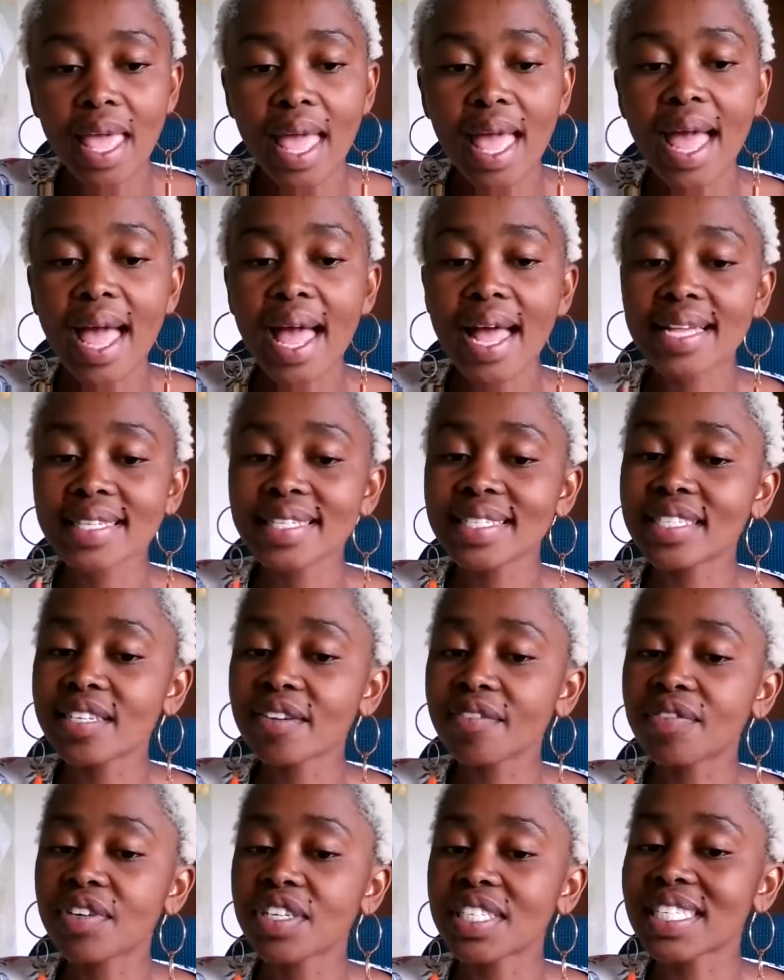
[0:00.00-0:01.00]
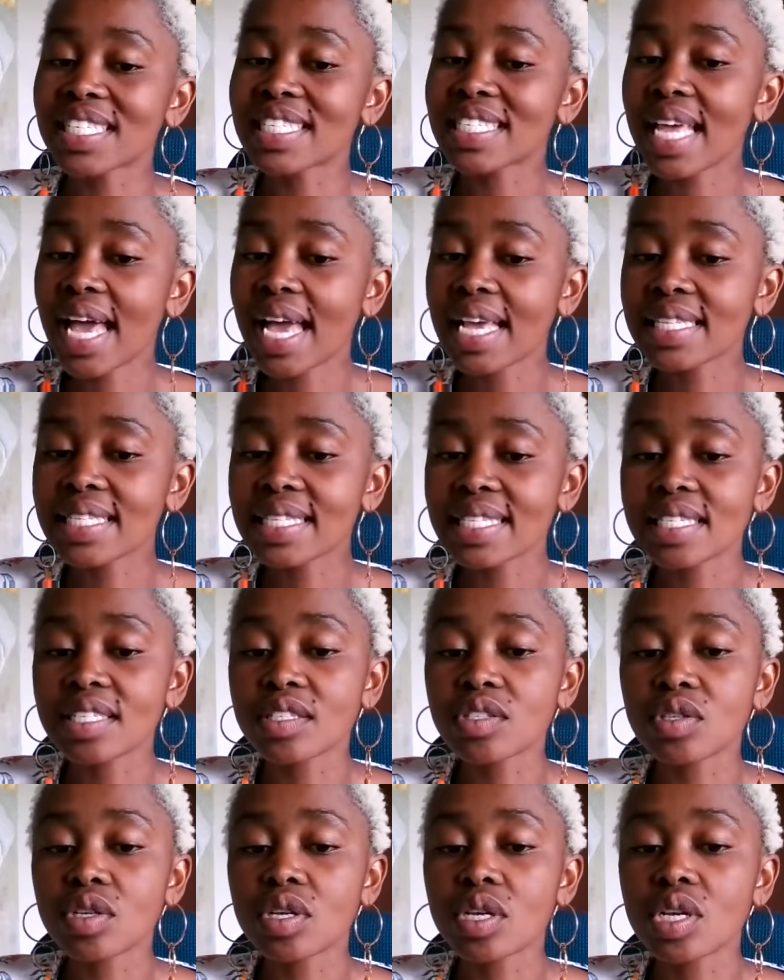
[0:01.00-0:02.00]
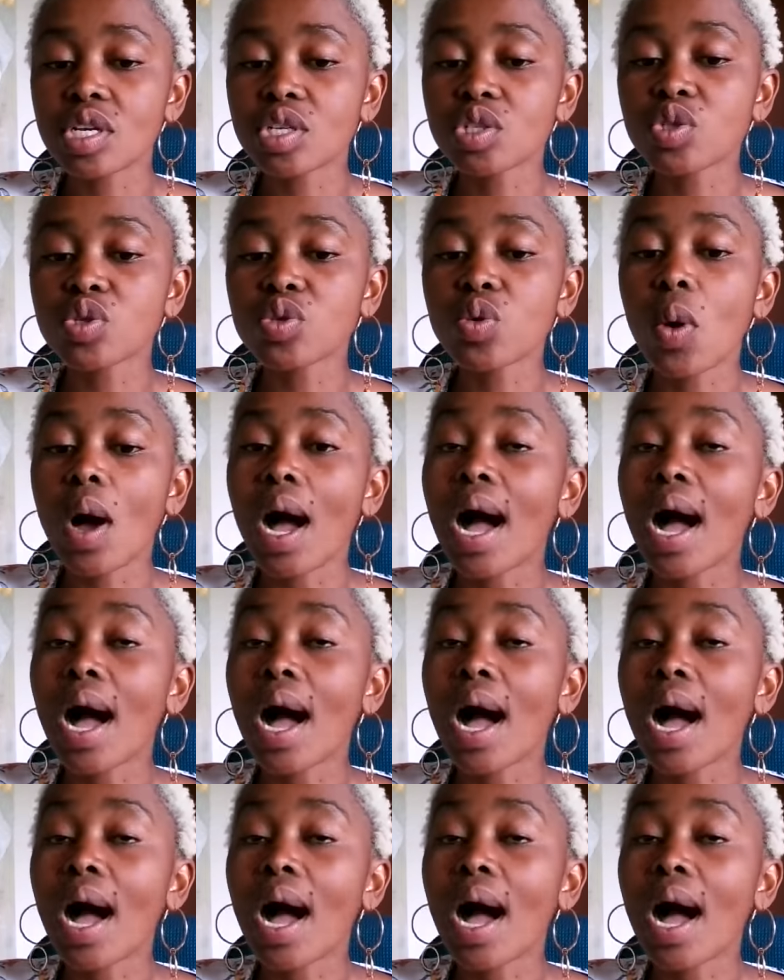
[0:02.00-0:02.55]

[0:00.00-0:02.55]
has different sights into